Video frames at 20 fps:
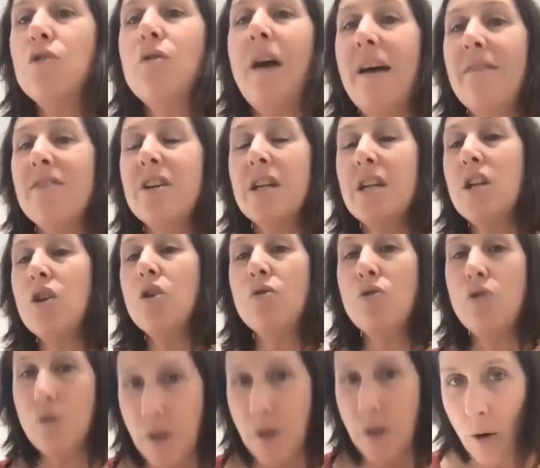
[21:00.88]
you have any in
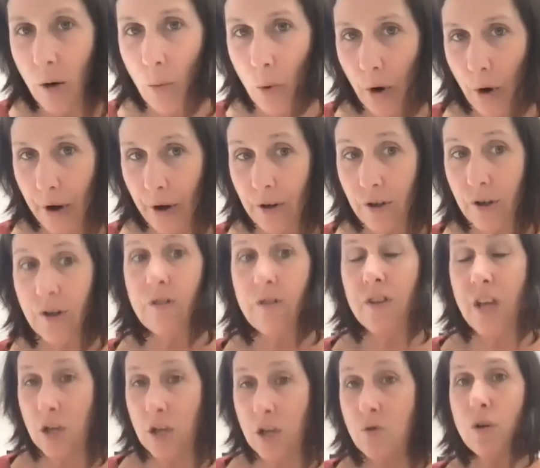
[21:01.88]
your network
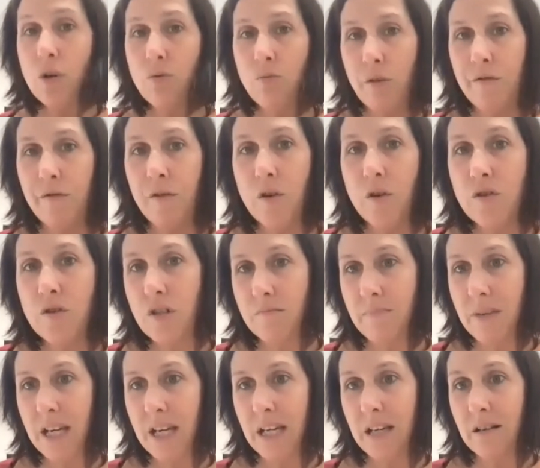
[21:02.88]
that you can refer to
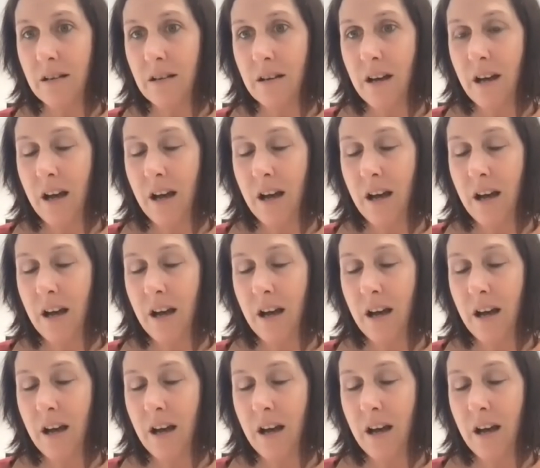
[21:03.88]
me?